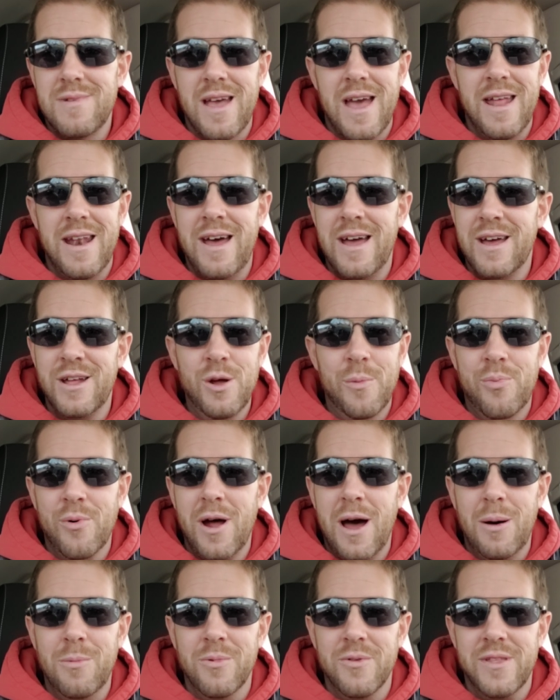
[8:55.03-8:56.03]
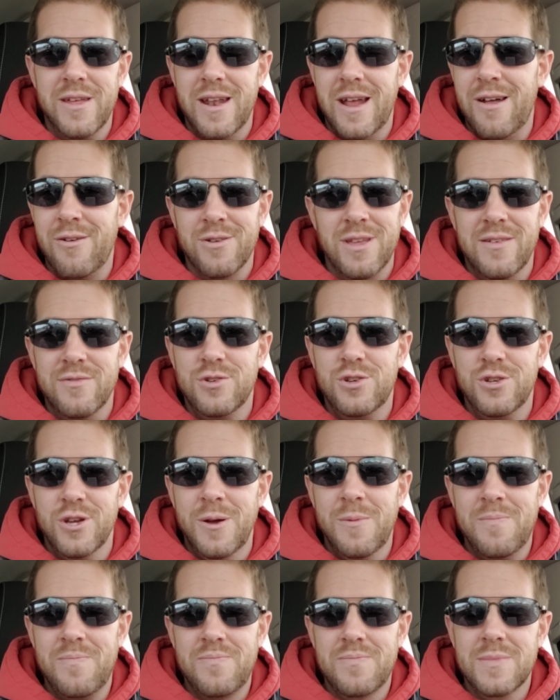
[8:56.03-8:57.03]
And I got no problem with it. I don't give a
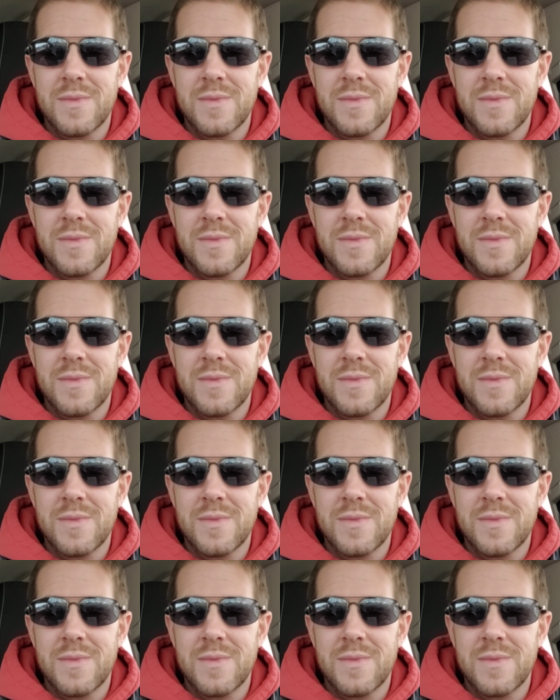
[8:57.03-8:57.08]
shit.